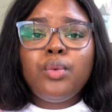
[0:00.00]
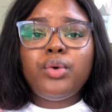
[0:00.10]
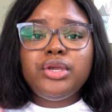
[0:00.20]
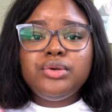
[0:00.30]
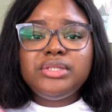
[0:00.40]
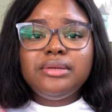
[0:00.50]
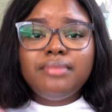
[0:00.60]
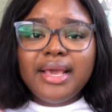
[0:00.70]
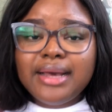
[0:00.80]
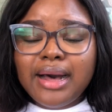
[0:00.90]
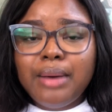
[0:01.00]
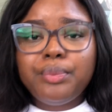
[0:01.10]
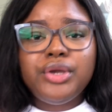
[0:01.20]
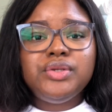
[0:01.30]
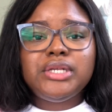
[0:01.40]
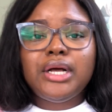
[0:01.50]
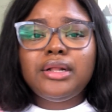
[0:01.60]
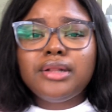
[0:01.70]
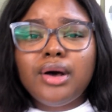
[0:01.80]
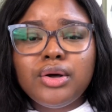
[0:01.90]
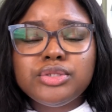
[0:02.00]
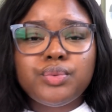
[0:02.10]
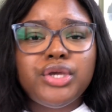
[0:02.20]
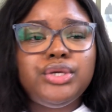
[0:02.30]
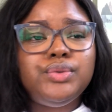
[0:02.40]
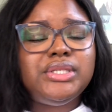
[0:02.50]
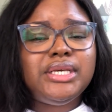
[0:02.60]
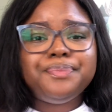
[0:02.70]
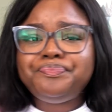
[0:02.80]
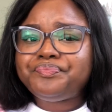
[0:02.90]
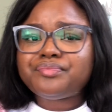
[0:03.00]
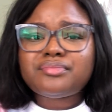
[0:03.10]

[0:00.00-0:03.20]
We're using makeup, we're using clothes, we're using